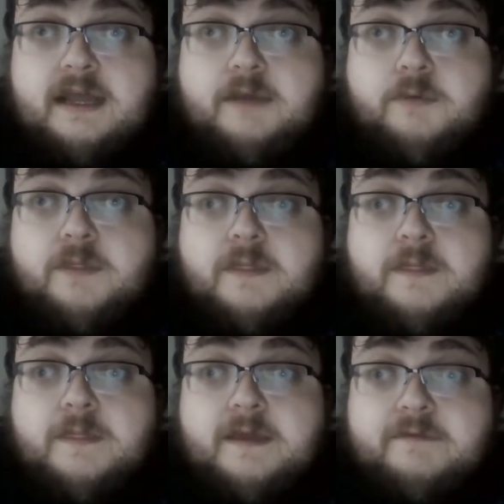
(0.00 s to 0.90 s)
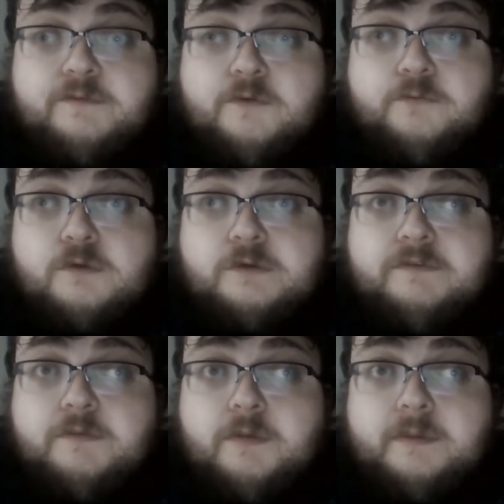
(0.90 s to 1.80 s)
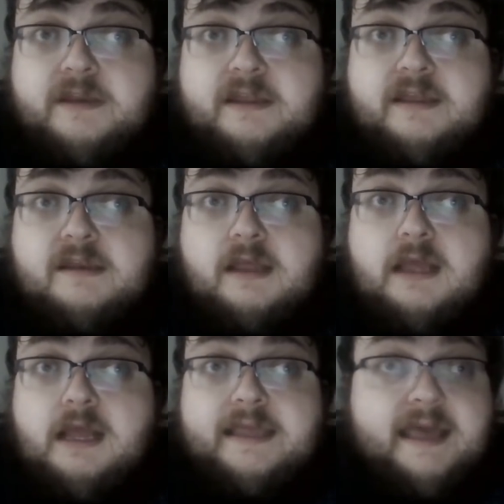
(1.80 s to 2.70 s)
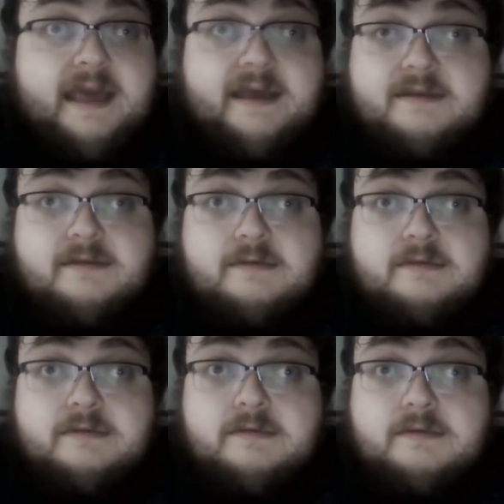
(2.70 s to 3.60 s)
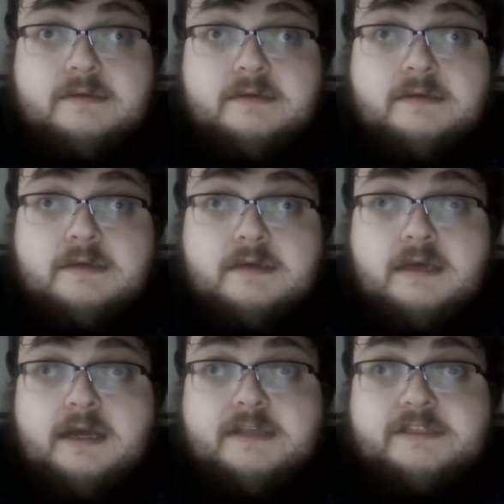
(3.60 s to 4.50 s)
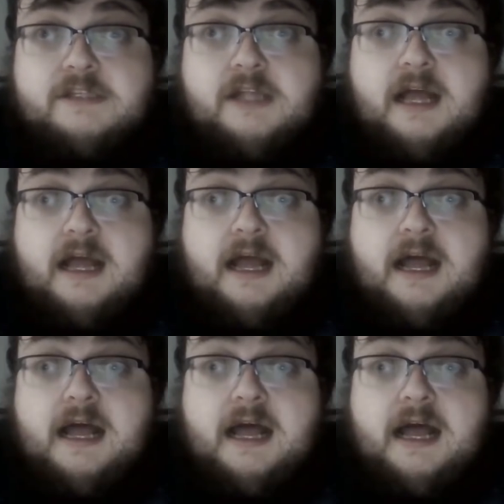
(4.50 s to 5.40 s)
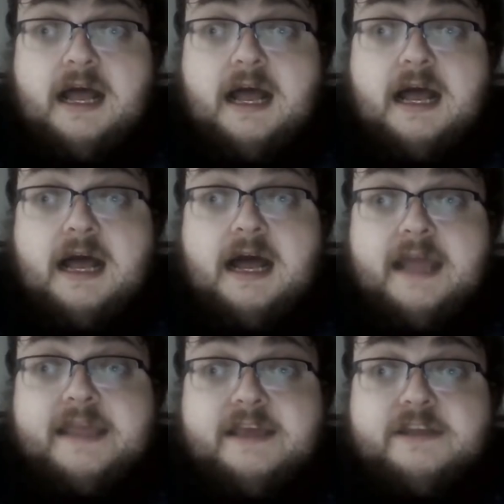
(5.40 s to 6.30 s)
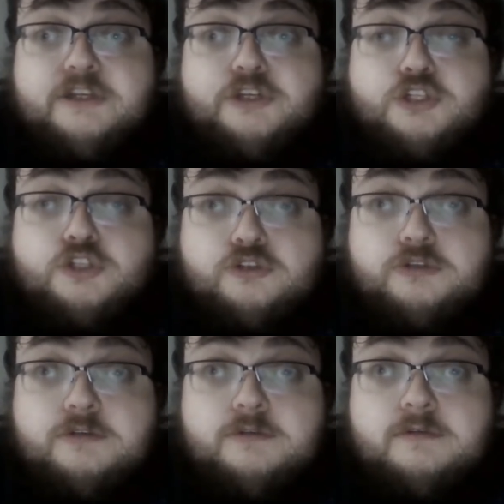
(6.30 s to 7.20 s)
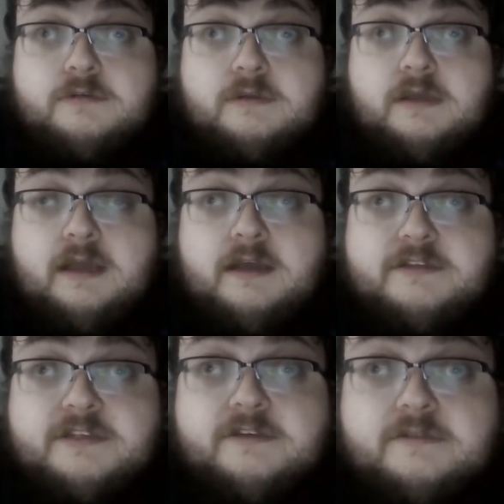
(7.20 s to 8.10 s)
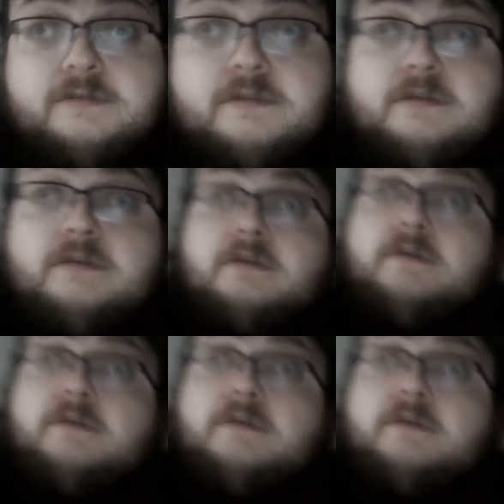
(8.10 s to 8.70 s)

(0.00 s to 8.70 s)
and I will never vote for a Republican again until I can until